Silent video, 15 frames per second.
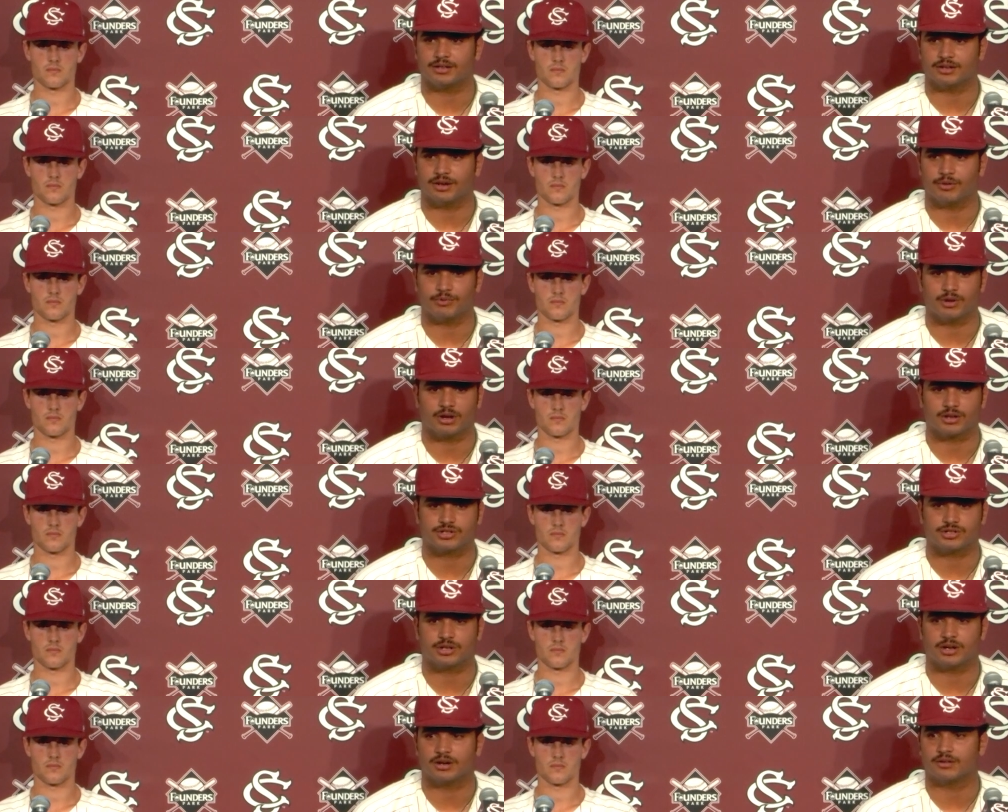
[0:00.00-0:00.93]
Speaker 1: and, you know, we all
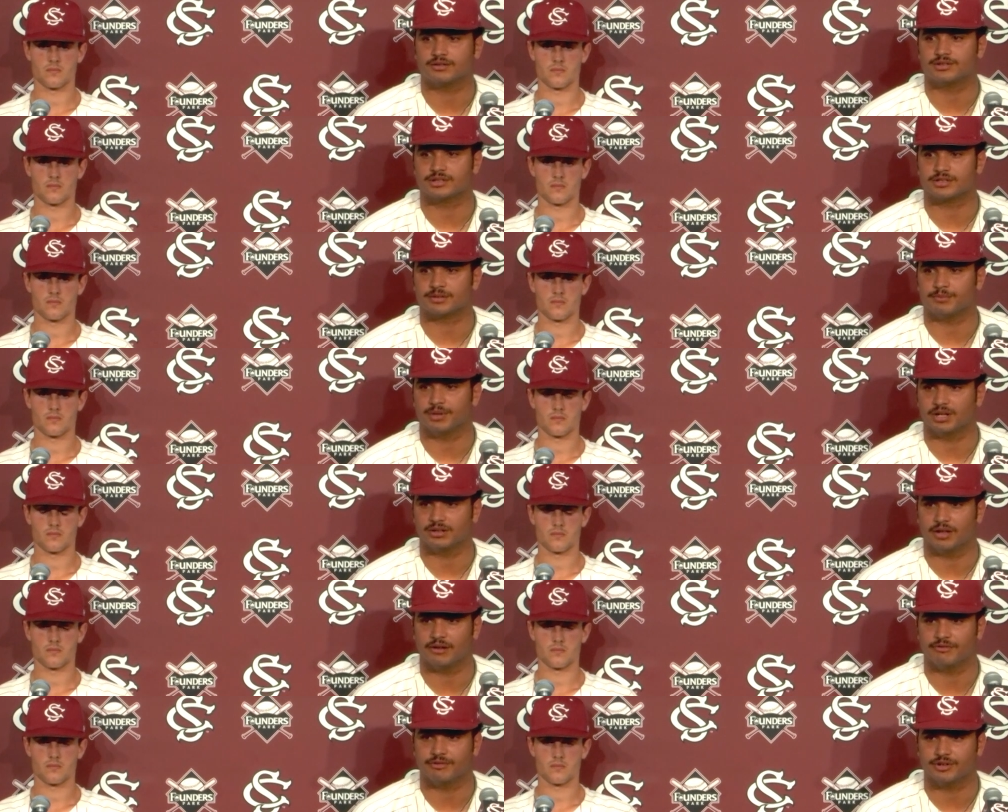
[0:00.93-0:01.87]
share just a big
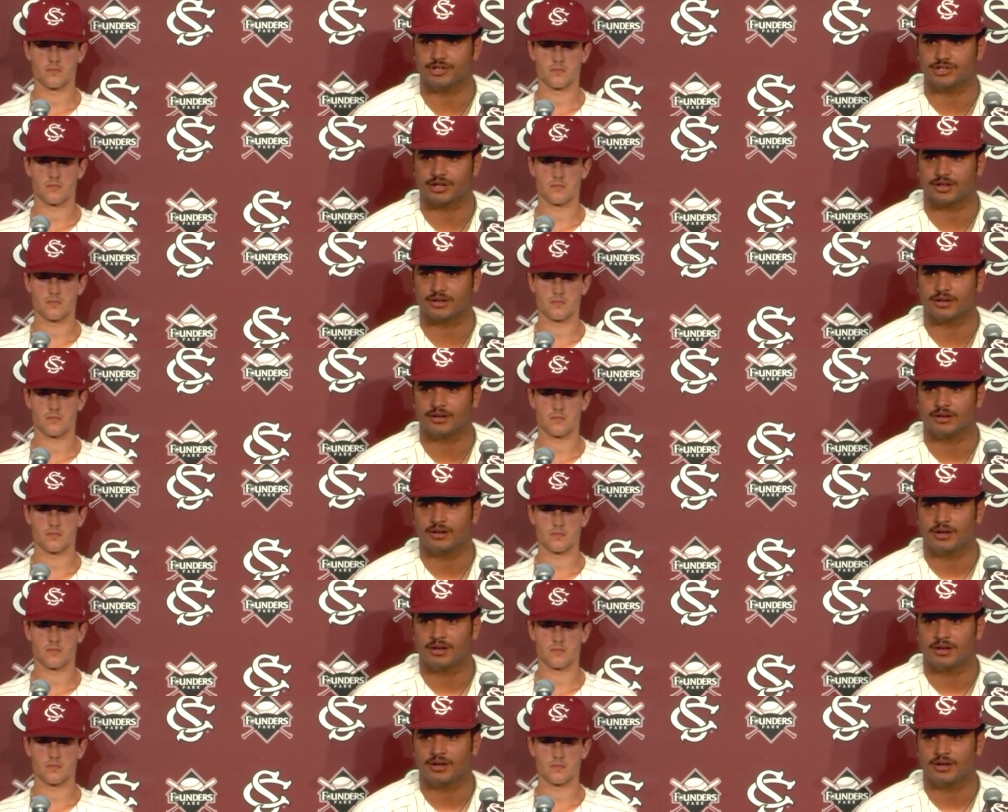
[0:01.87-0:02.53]
love for each other.